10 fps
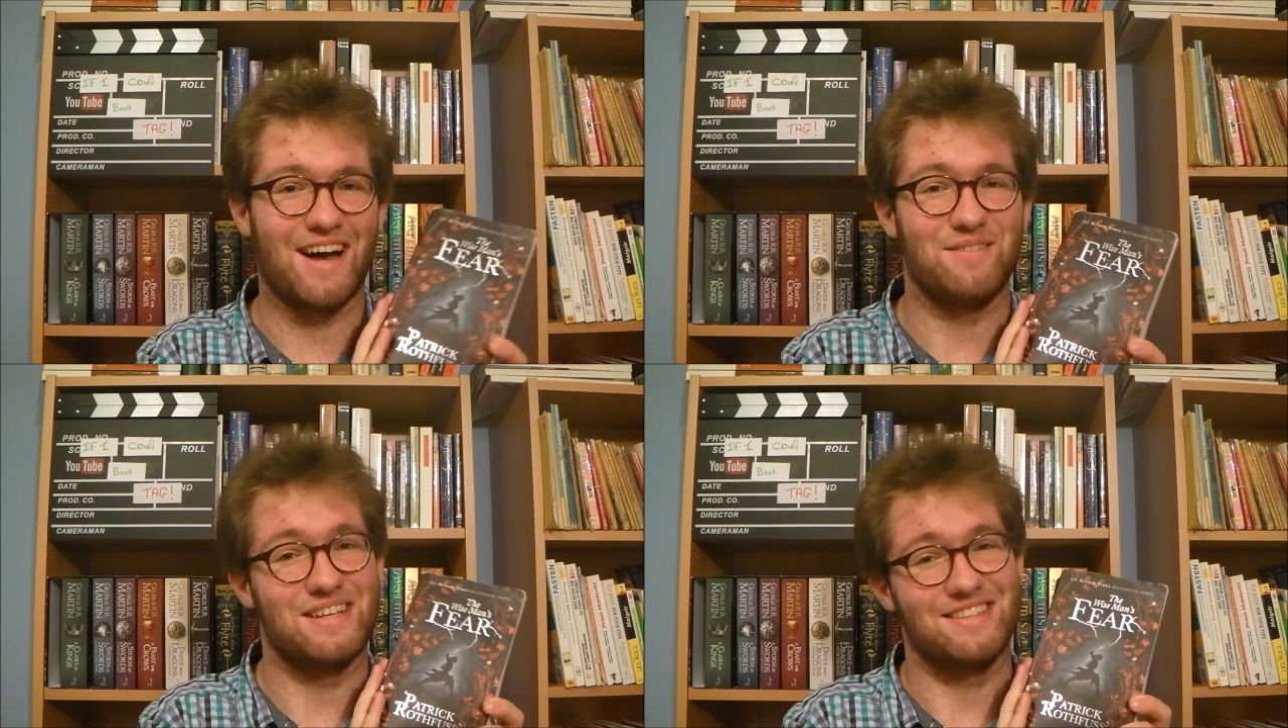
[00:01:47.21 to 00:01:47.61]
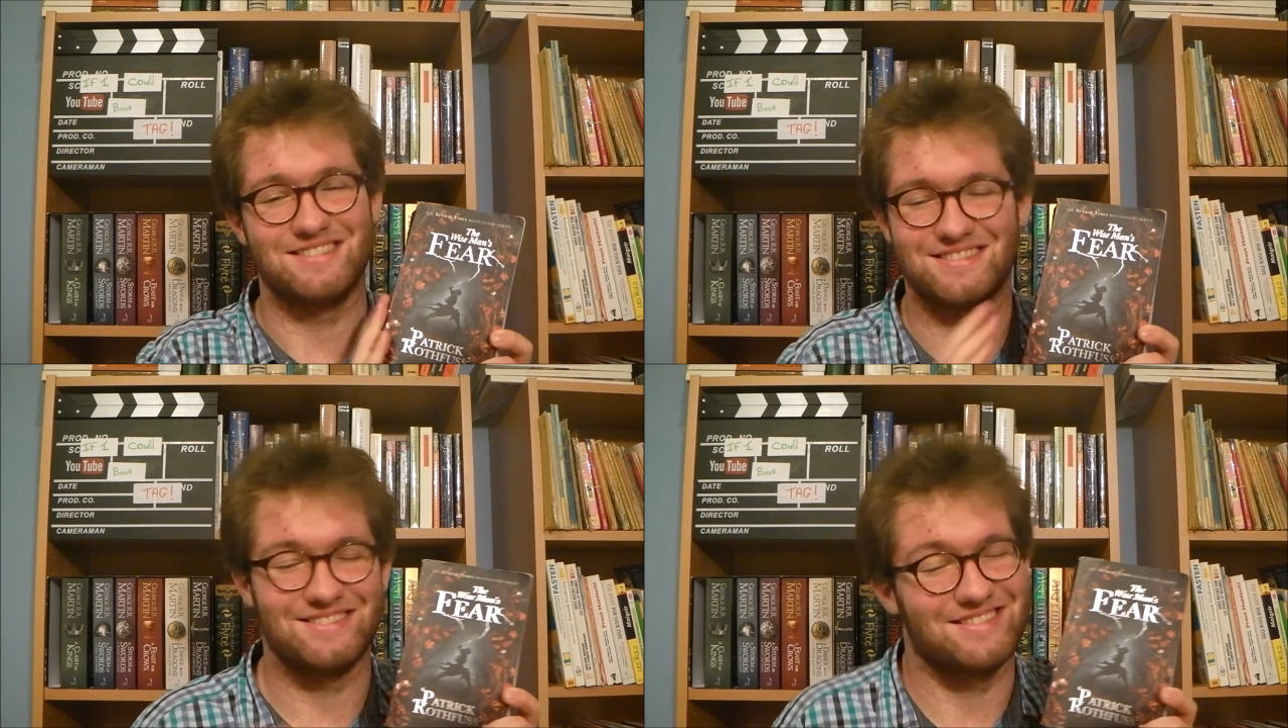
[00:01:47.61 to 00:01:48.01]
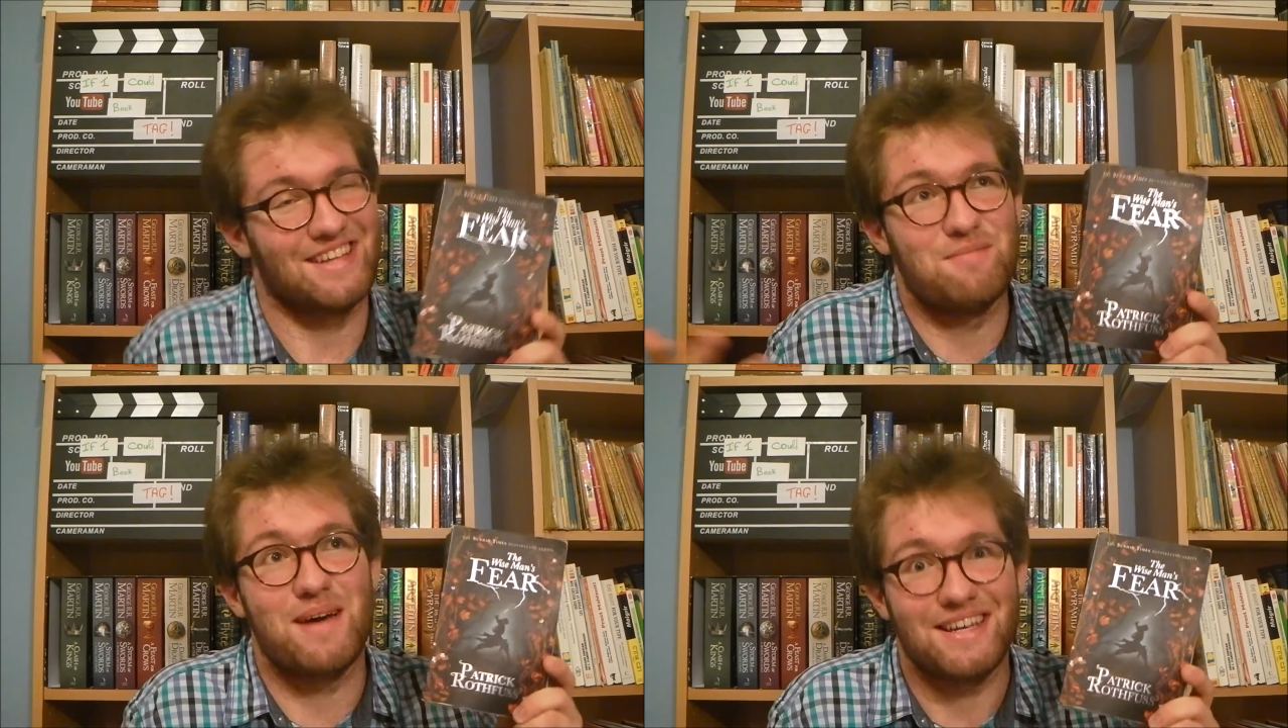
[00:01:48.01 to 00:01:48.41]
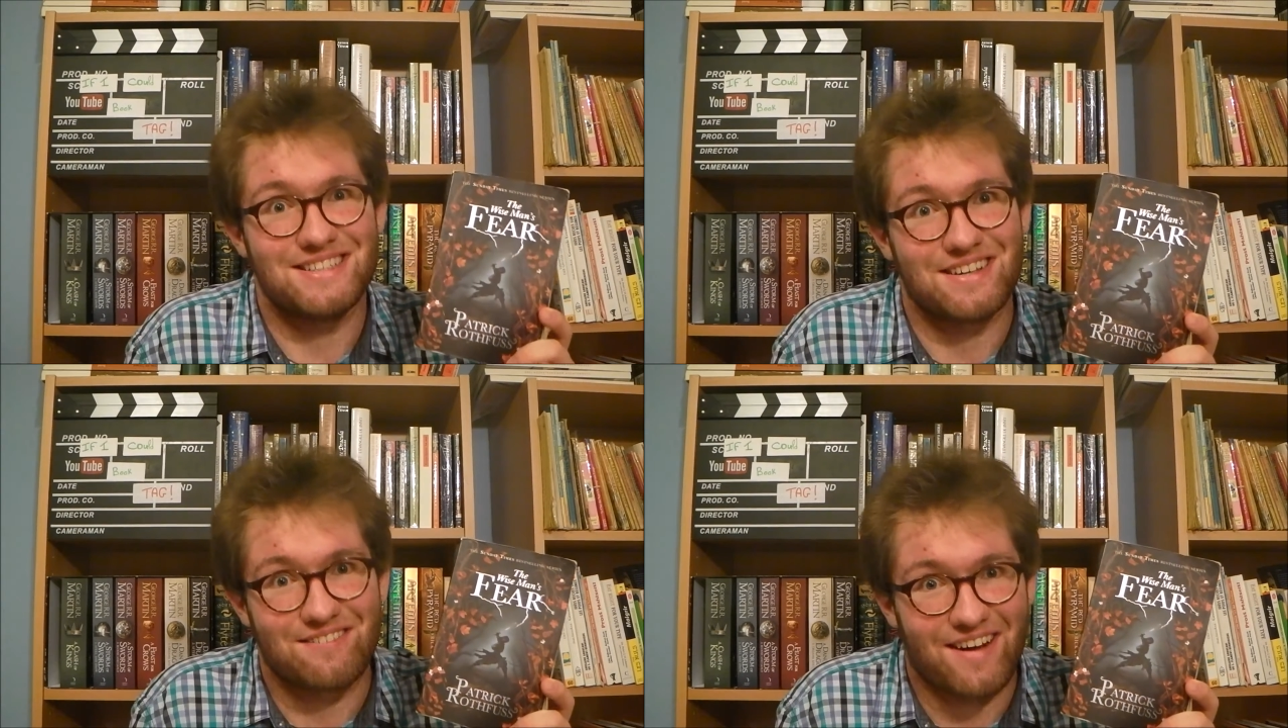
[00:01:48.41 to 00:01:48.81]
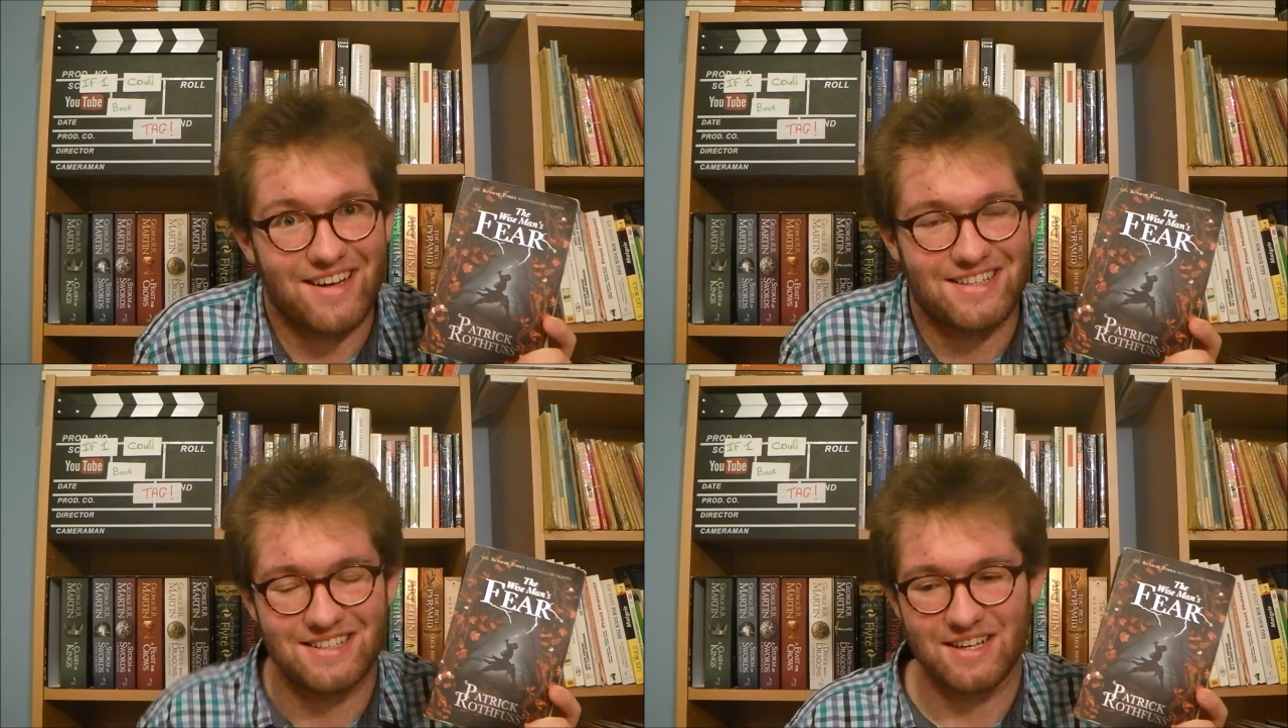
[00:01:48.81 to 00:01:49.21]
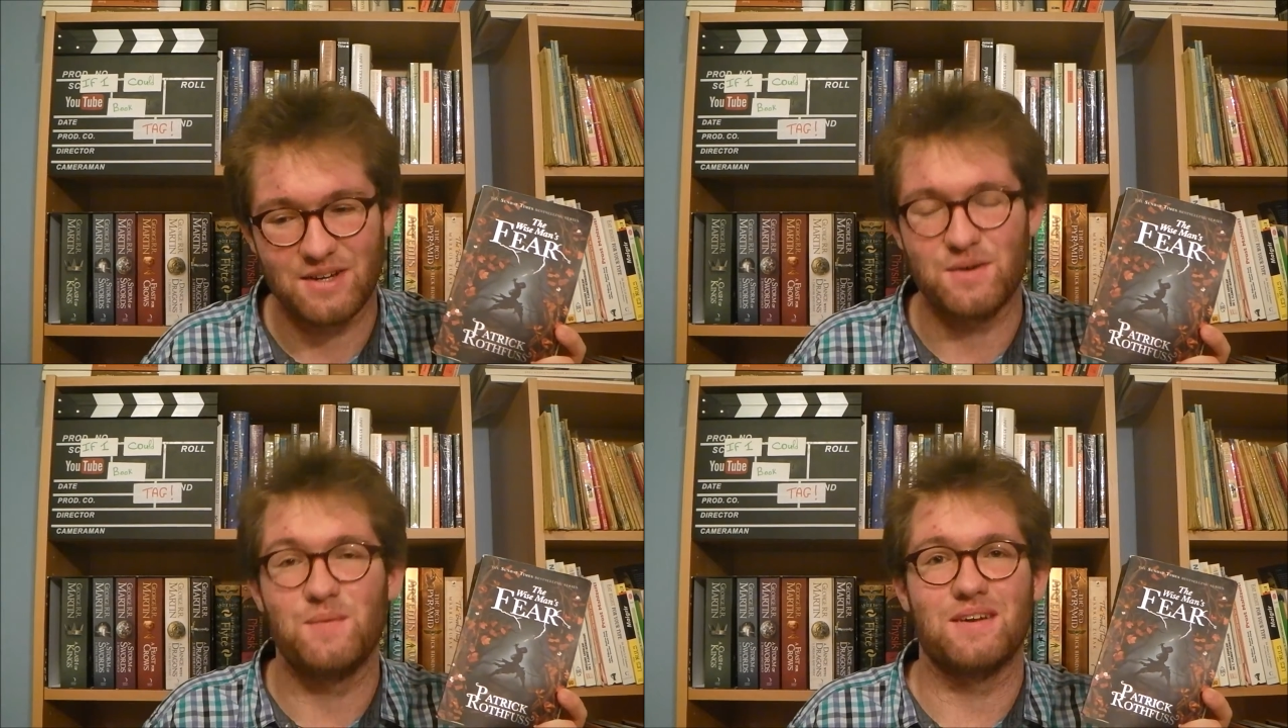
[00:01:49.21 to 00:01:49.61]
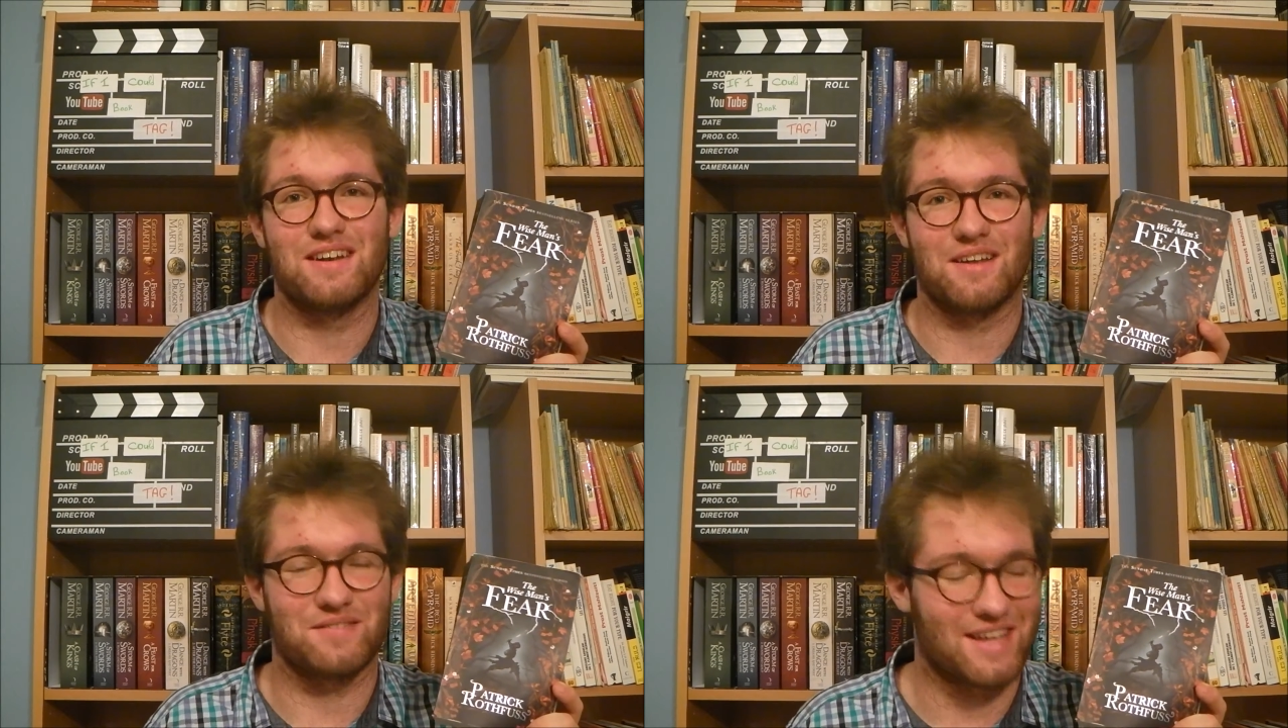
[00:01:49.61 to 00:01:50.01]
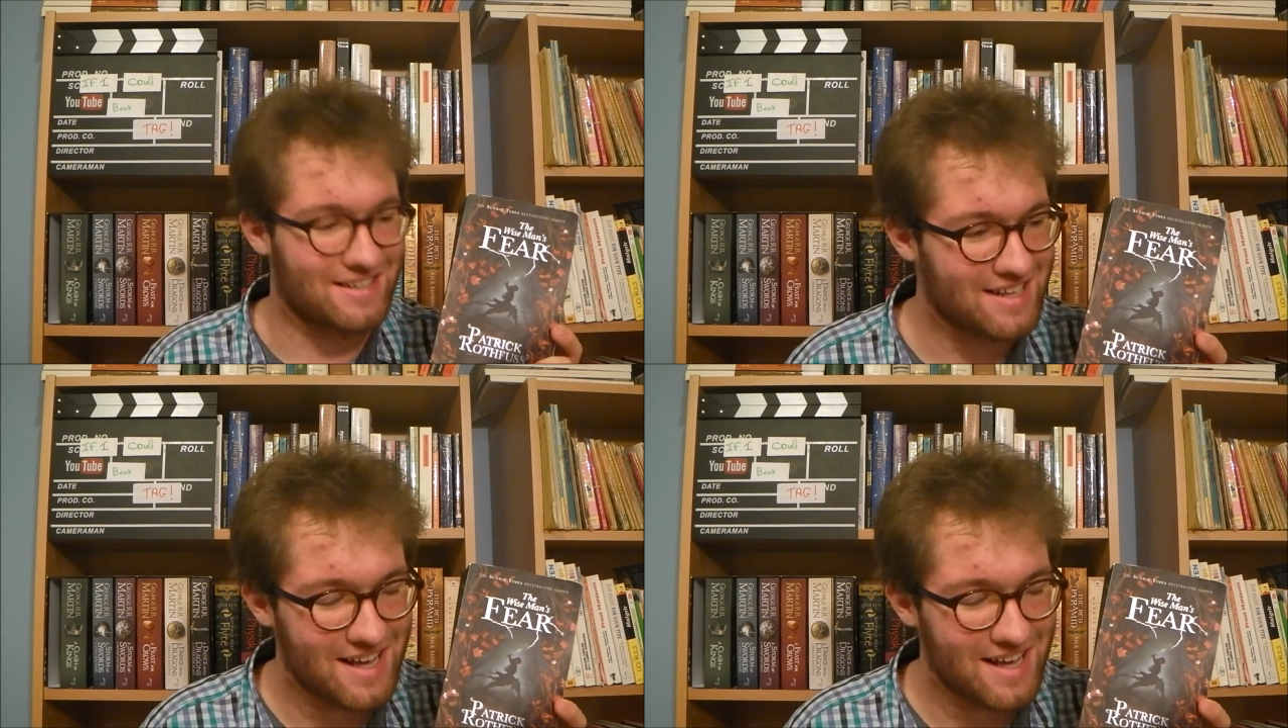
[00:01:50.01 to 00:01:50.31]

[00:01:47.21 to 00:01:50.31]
I mean, amazing, right? Who wouldn't love that?